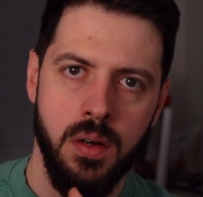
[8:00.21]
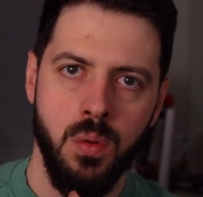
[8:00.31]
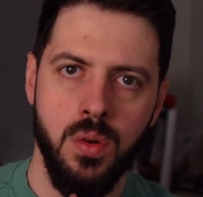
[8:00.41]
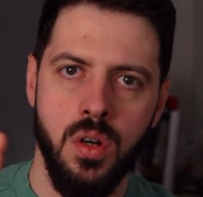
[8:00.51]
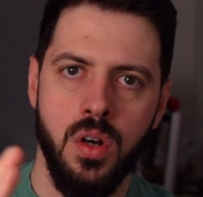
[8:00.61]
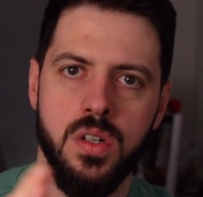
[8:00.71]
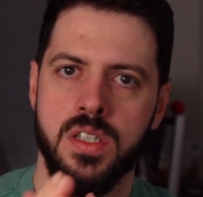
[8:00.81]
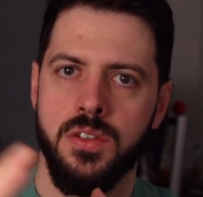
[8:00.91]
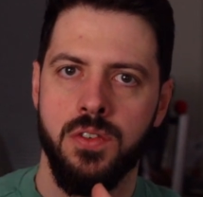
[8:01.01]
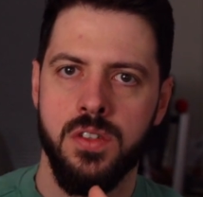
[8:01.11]
it won't look
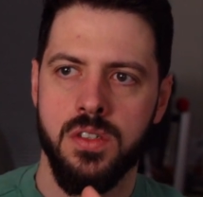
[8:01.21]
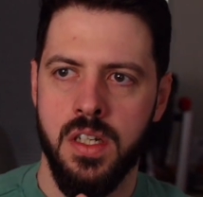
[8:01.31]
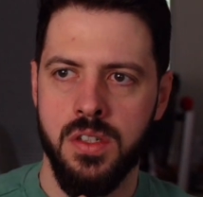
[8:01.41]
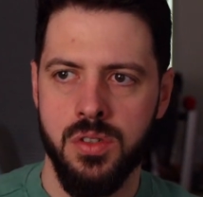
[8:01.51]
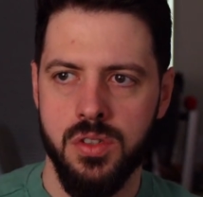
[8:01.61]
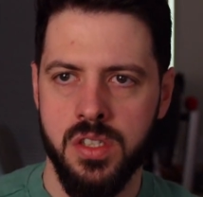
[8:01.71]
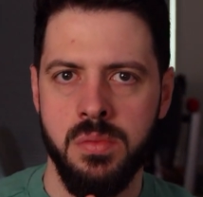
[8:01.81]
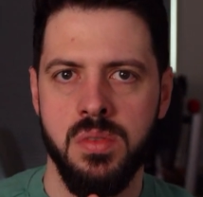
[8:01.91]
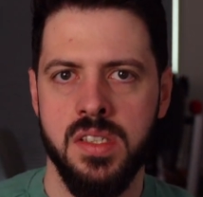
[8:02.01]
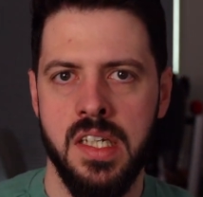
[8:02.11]
different, and you can just
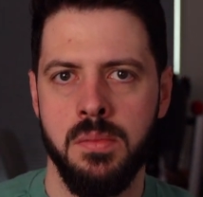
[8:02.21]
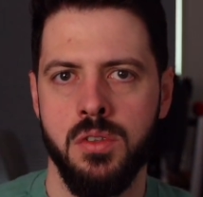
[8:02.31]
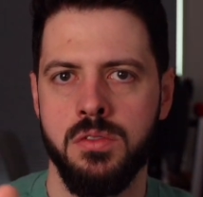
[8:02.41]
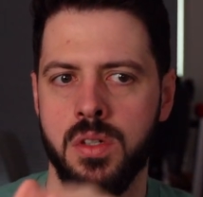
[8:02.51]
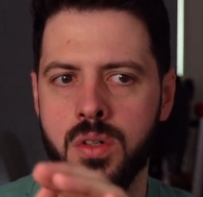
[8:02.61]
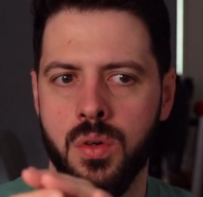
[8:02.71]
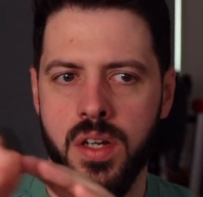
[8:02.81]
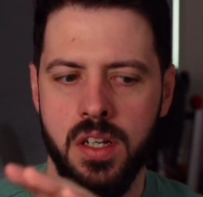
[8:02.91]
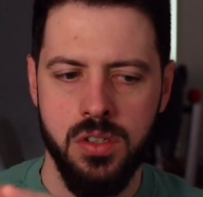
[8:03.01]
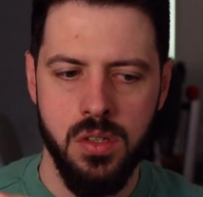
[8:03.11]
keep the same movement going
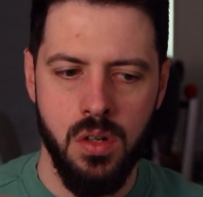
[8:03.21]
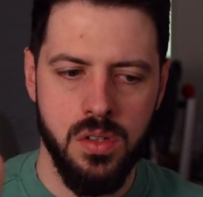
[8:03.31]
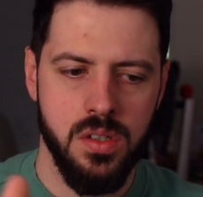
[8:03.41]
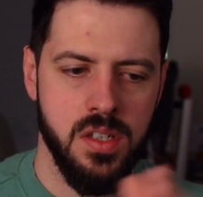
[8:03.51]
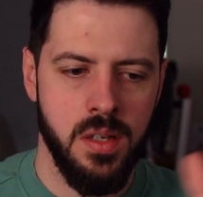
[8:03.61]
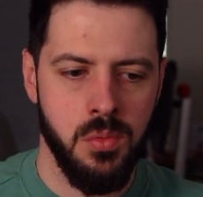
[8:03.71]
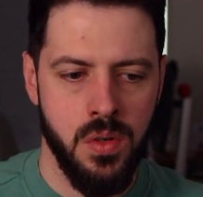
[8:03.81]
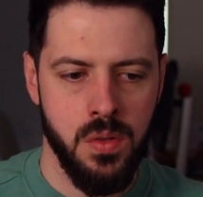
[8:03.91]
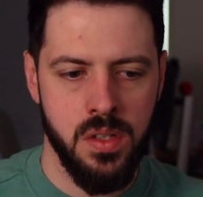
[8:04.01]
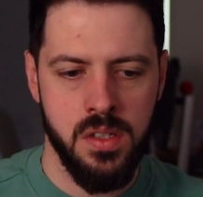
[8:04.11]
and it should look the same
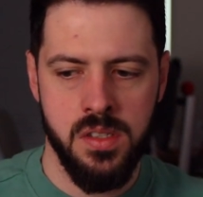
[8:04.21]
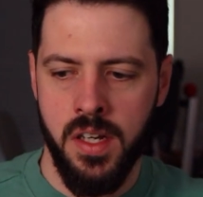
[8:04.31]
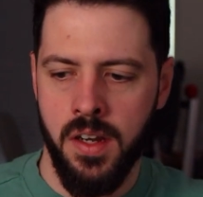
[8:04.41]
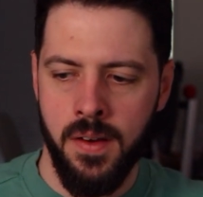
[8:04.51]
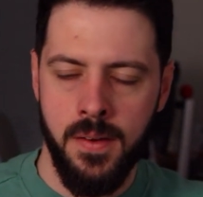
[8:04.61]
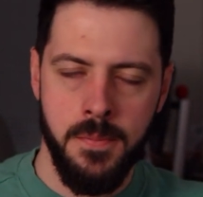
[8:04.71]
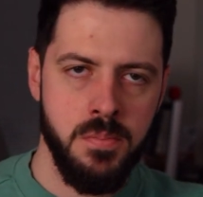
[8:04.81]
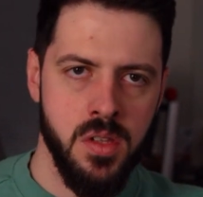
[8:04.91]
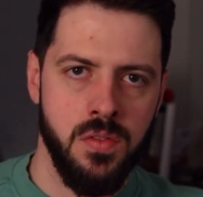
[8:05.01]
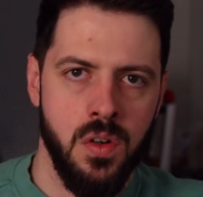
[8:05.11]
throughout the entire
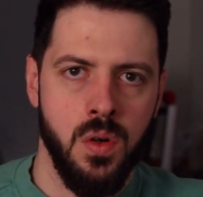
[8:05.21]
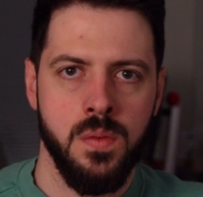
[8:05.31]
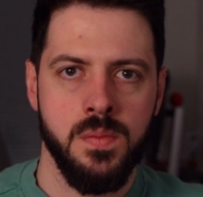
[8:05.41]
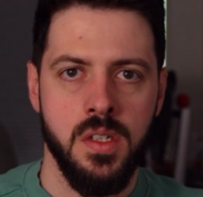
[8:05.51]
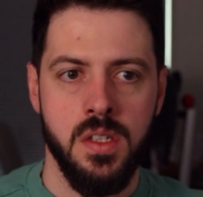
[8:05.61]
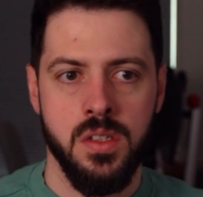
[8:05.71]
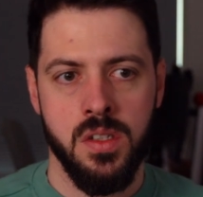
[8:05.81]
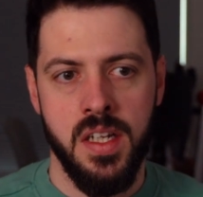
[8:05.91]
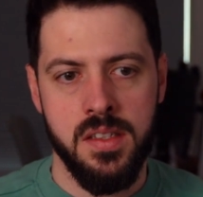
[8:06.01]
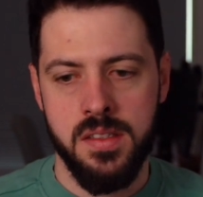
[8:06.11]
flow. So
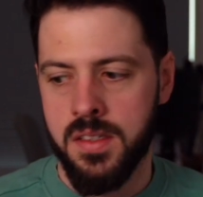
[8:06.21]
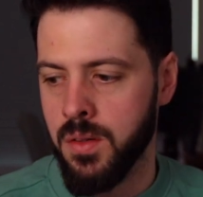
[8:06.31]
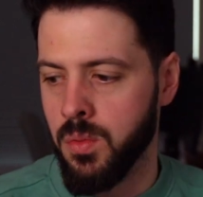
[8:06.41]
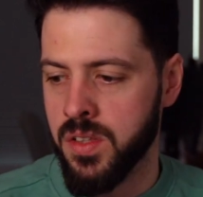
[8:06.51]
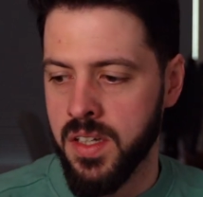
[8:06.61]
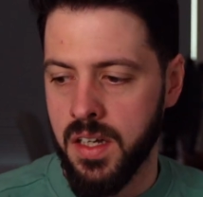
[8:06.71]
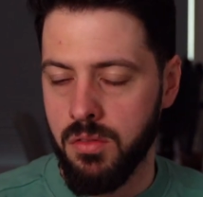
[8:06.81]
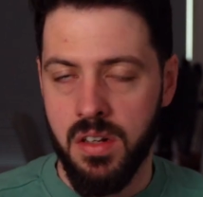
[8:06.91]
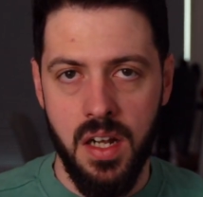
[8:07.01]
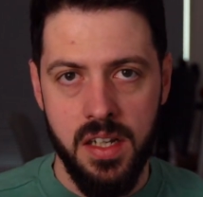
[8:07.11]
that's one thing I
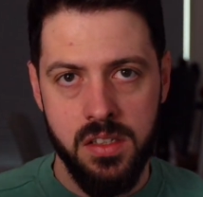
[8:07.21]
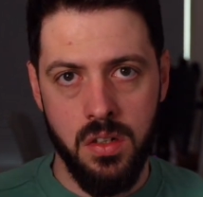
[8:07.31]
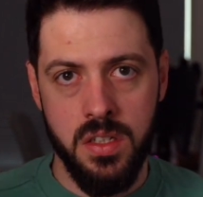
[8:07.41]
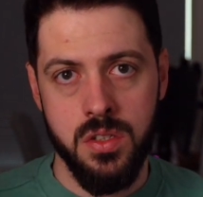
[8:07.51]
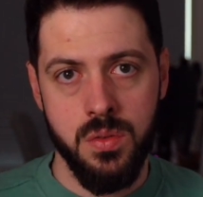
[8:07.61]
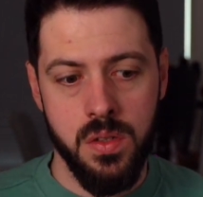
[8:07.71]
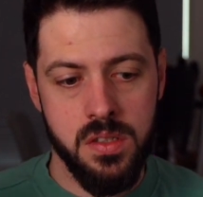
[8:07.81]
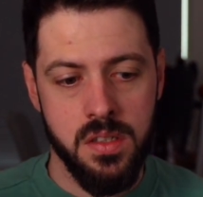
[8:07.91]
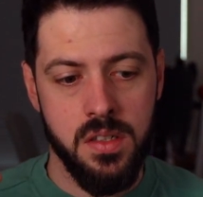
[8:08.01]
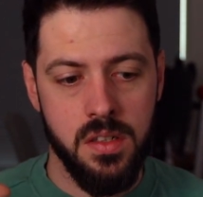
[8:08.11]
really like to look into and
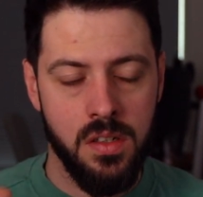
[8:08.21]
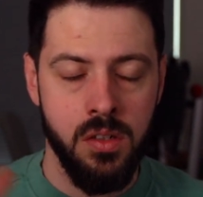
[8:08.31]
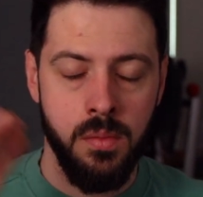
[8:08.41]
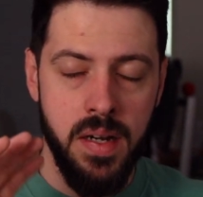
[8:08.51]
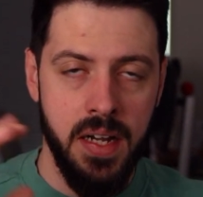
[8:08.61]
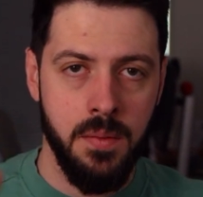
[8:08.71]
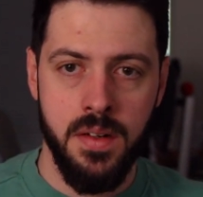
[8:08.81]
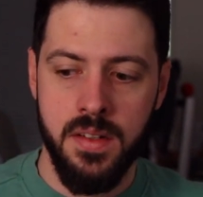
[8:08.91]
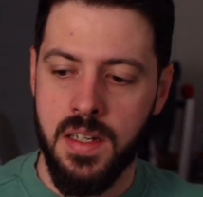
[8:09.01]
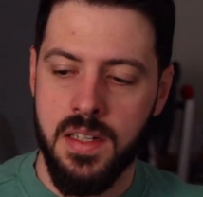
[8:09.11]
to come back
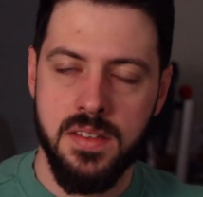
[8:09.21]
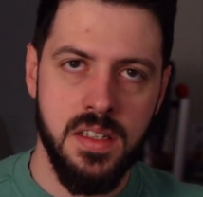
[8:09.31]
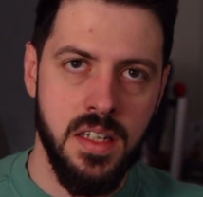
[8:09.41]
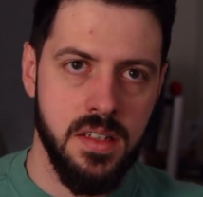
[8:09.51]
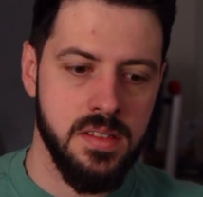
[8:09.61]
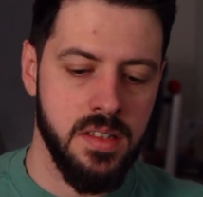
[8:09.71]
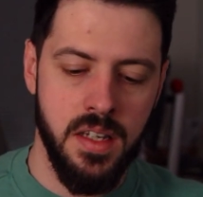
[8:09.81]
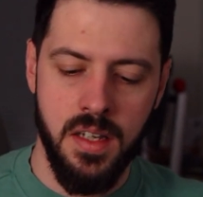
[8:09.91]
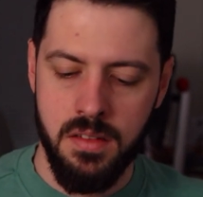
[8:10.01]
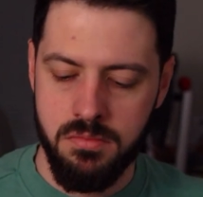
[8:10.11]
with and
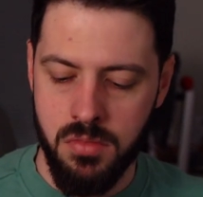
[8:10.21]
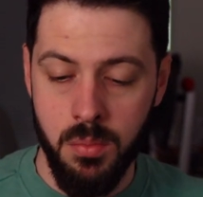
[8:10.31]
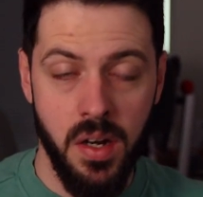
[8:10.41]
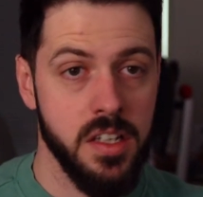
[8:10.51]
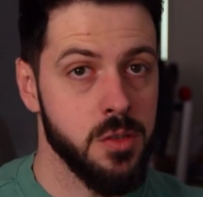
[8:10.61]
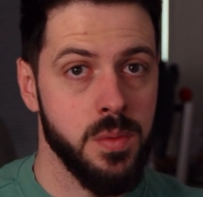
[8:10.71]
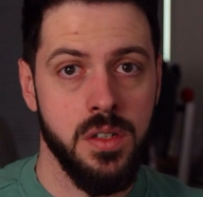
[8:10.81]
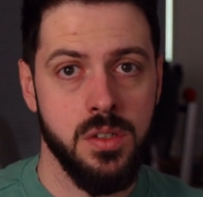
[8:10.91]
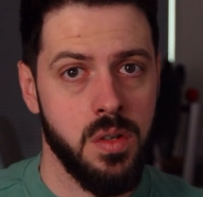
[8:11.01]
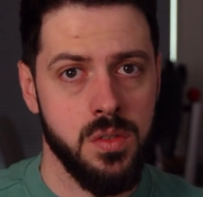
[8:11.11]
say what my
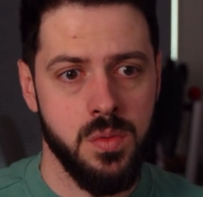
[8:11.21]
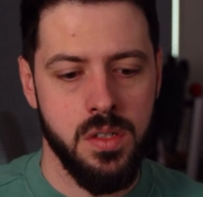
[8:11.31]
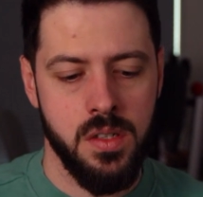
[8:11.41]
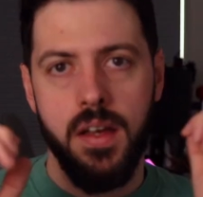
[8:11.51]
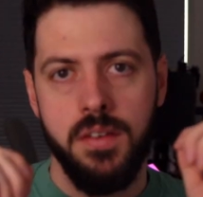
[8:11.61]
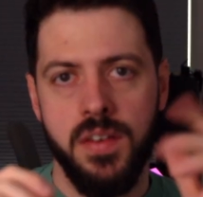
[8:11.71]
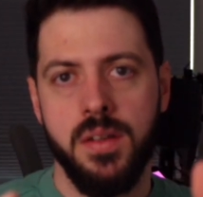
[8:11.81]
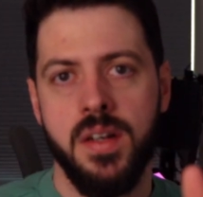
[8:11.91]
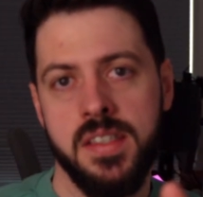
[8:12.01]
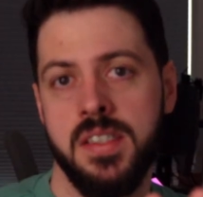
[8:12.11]
experience was with it. If
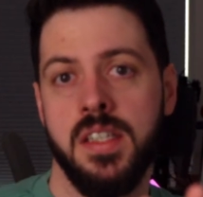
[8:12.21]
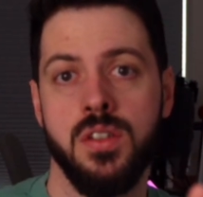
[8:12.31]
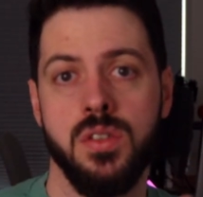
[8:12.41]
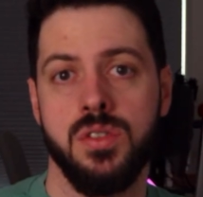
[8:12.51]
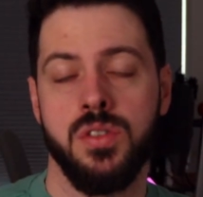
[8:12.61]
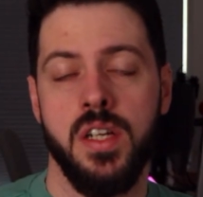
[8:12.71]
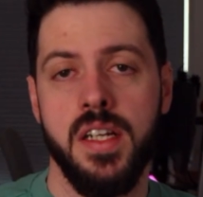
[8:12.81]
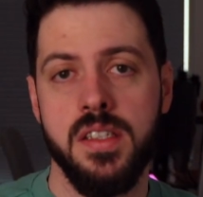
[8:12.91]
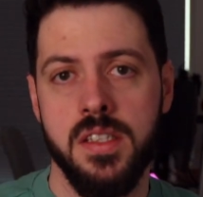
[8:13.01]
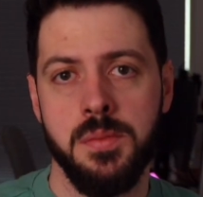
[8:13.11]
anyone has any good
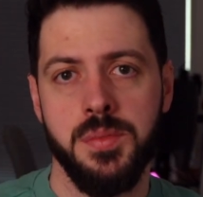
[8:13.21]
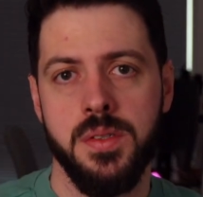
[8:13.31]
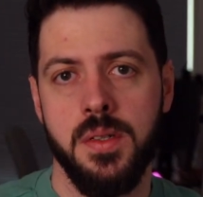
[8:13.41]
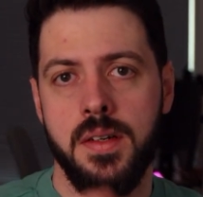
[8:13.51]
training tips,